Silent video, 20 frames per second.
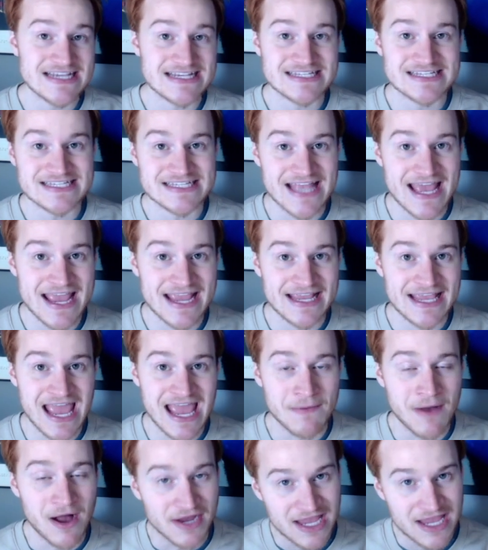State
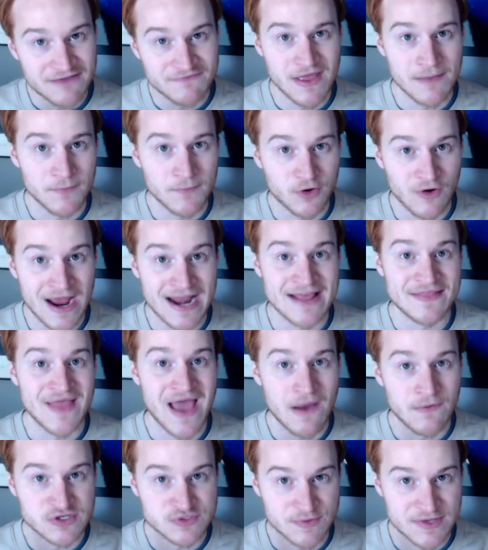game, I'll give them credit.
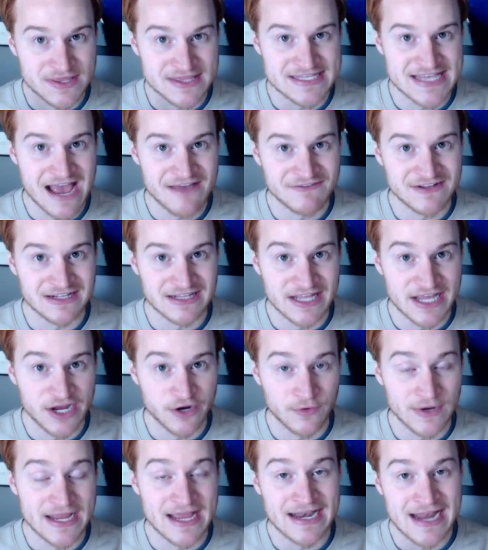That was with Devin
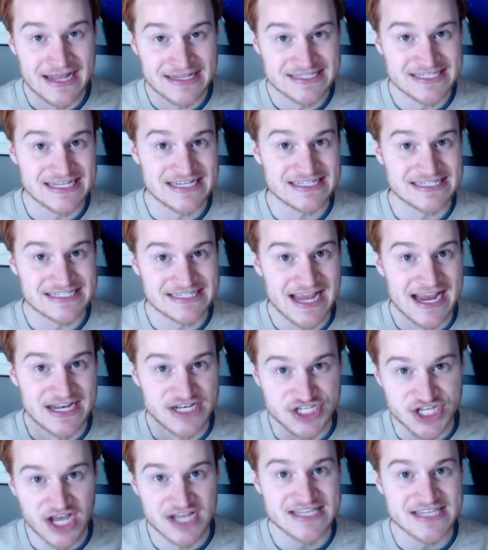Leary, and NC
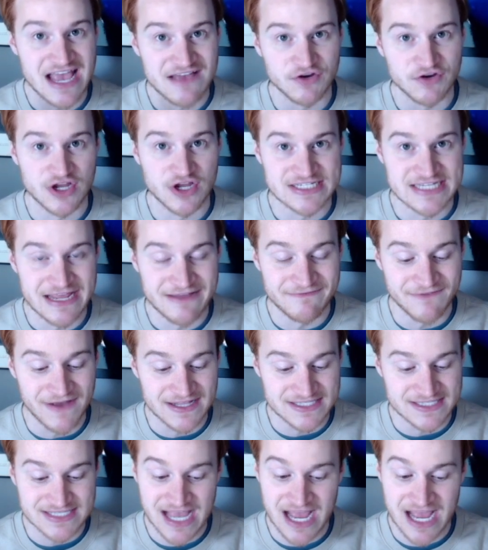State does have a good defense.